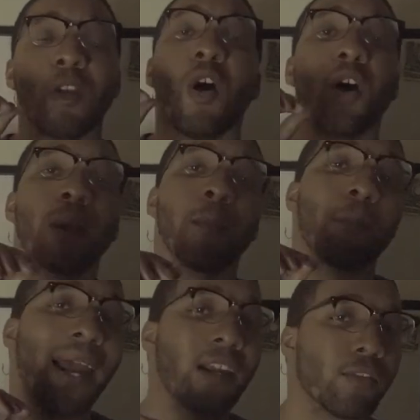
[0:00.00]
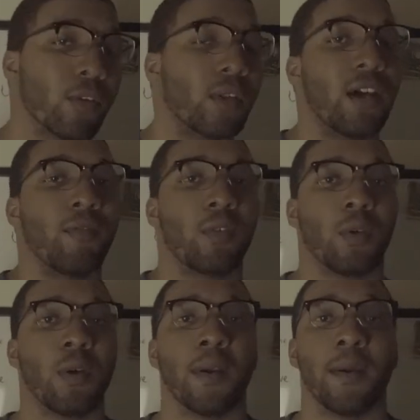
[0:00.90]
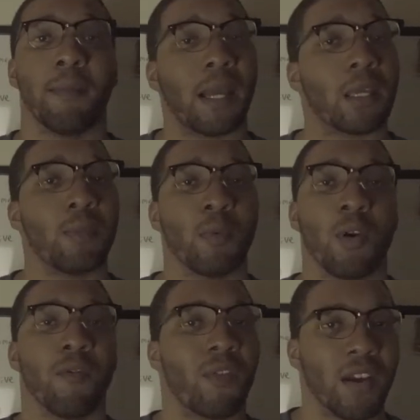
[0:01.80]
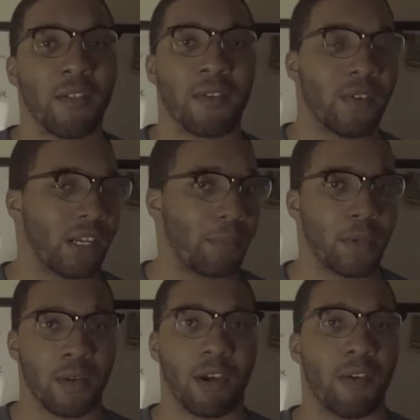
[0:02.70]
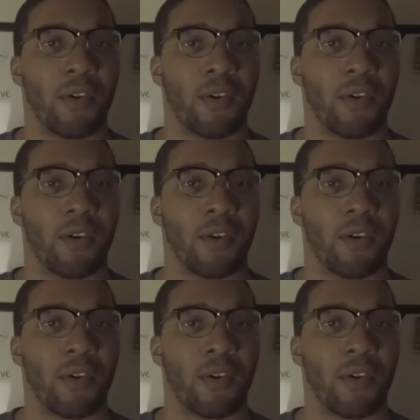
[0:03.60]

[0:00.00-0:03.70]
on a micro level. Black people are very fun to be around,